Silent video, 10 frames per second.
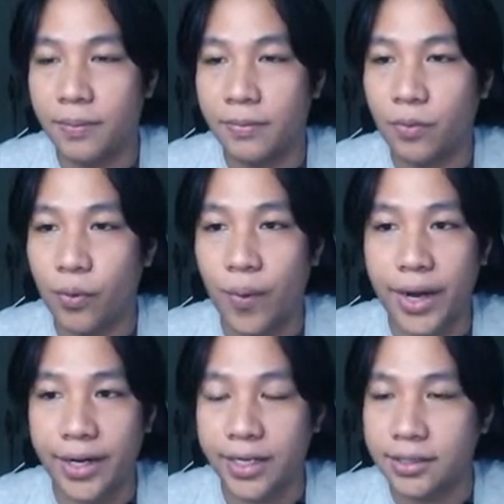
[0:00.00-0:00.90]
Or
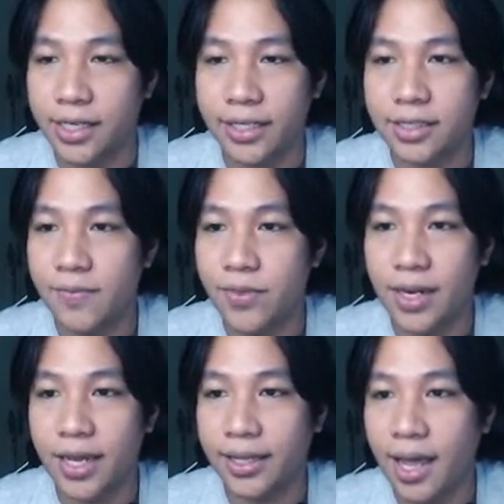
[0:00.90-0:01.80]
warning sign, something
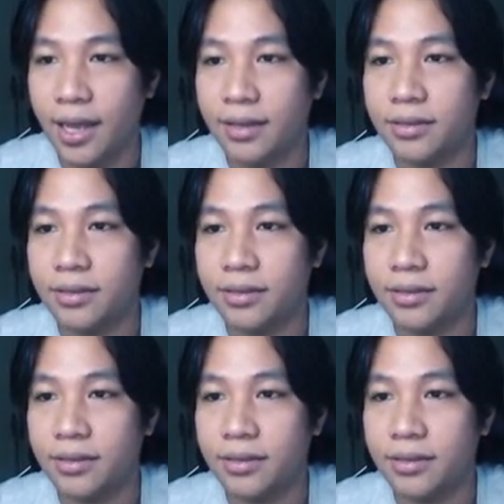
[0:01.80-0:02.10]
like that.